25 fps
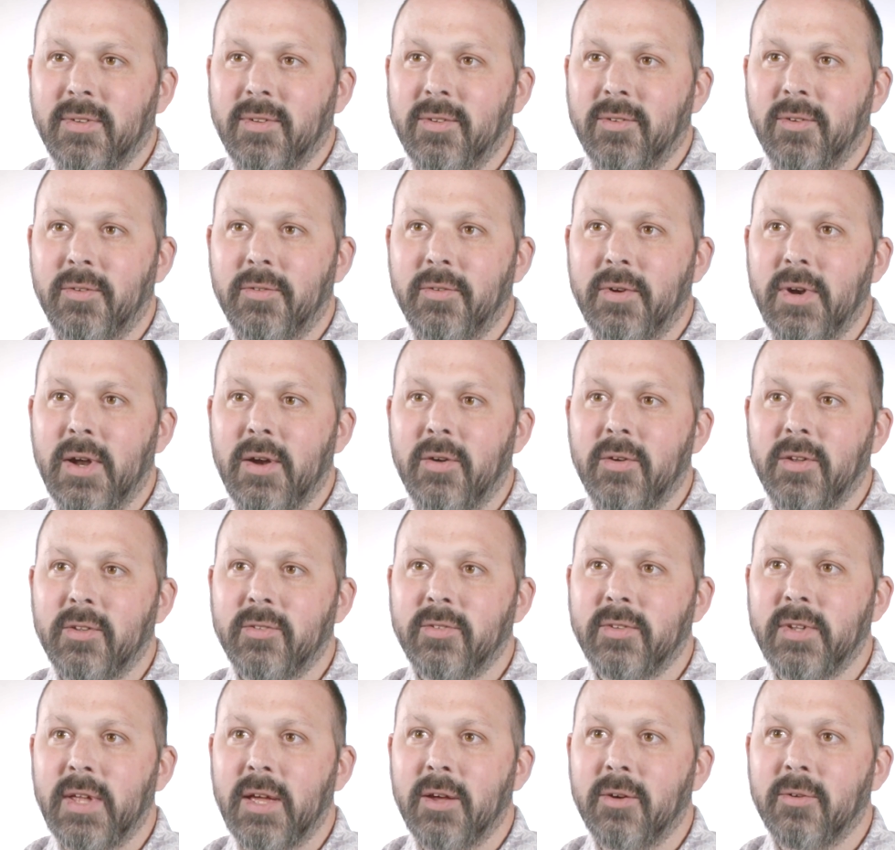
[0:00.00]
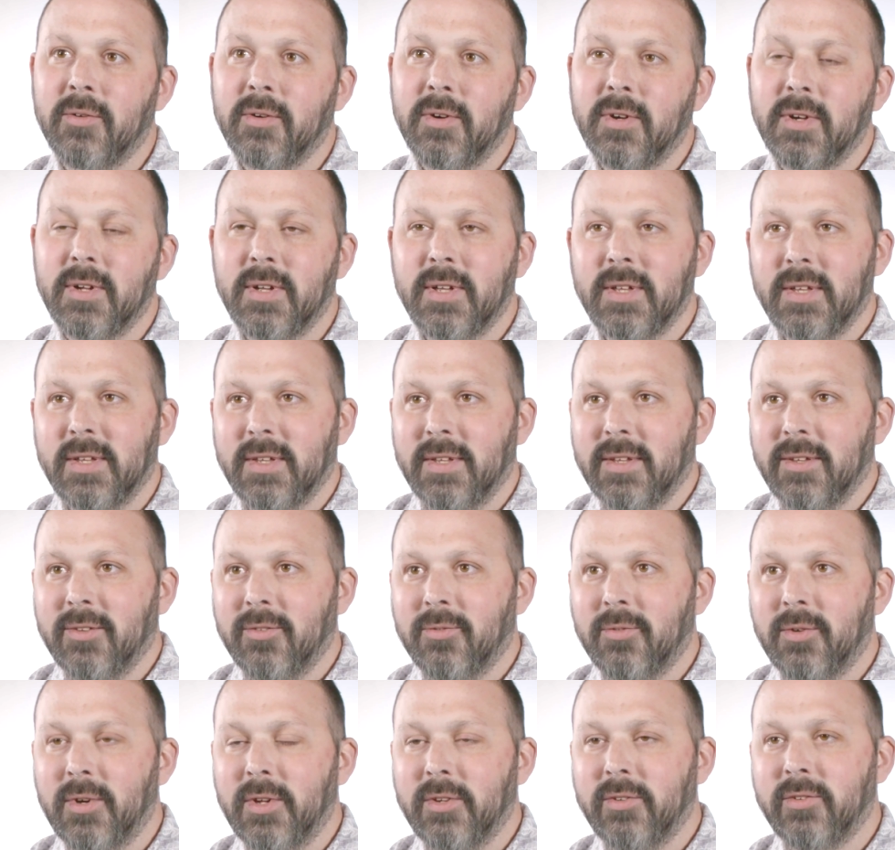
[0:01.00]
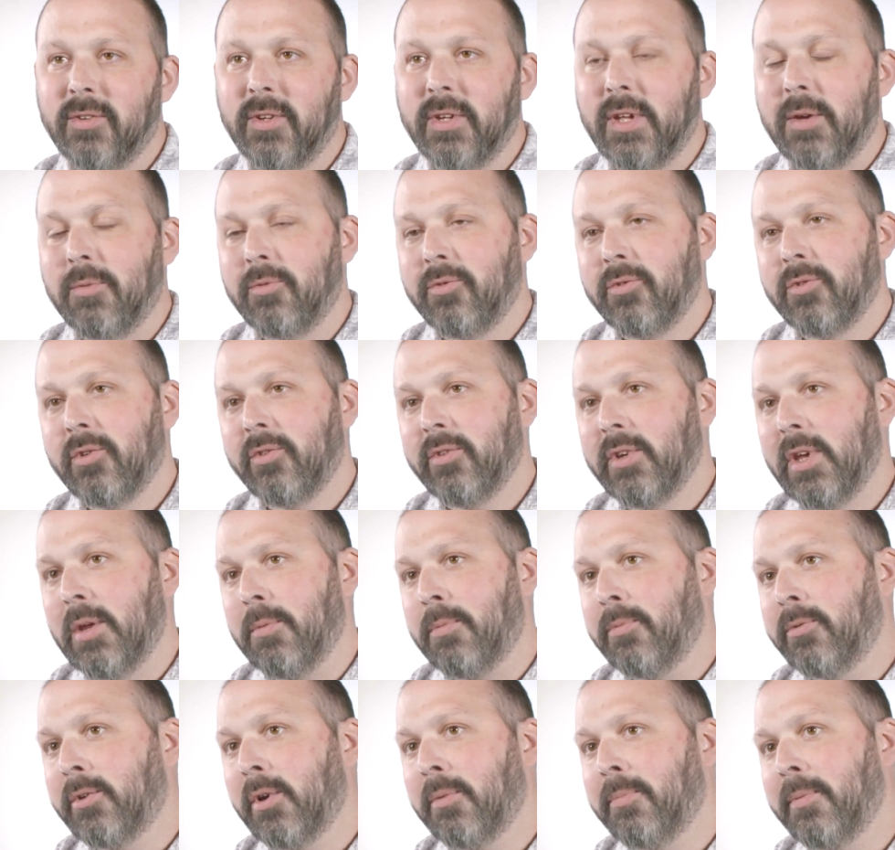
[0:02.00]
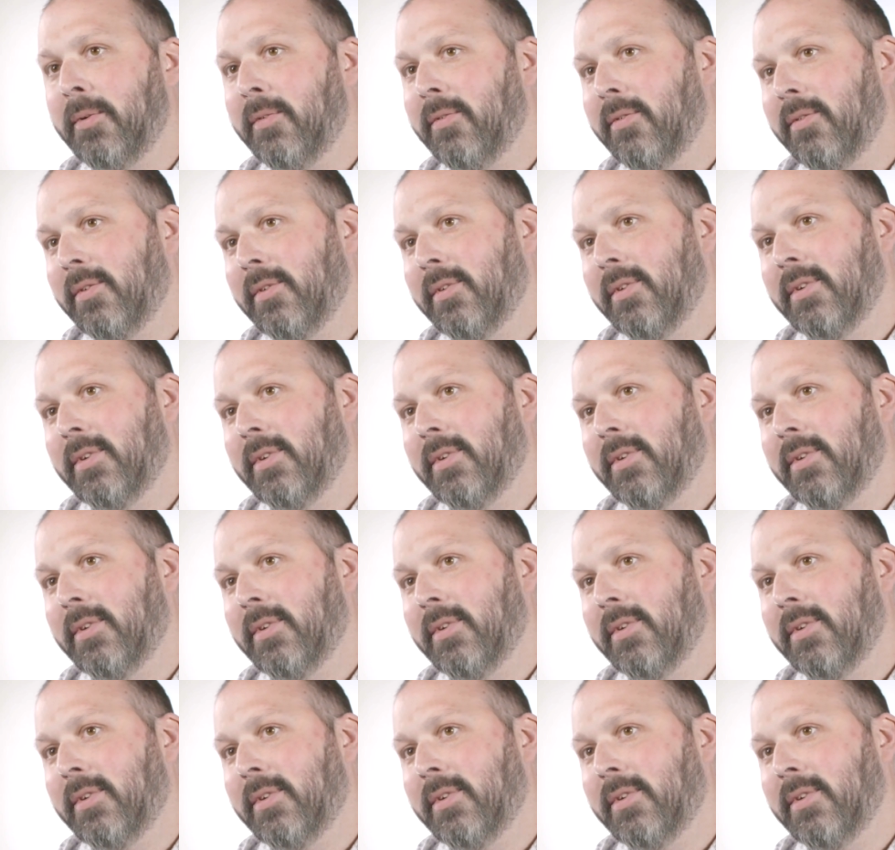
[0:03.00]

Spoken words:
other areas now, which again we just got to keep on top of.